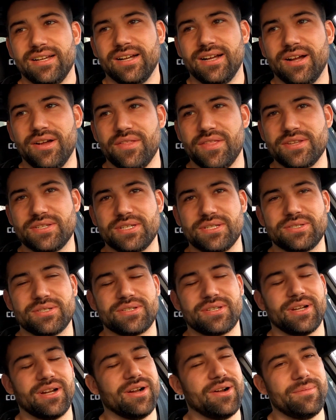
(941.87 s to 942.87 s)
Oh,
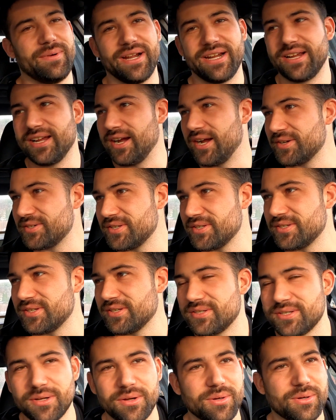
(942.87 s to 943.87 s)
oh my gosh, this
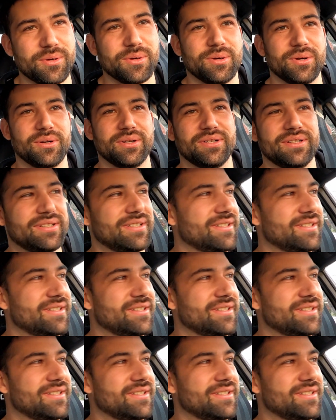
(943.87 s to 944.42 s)
is so cool.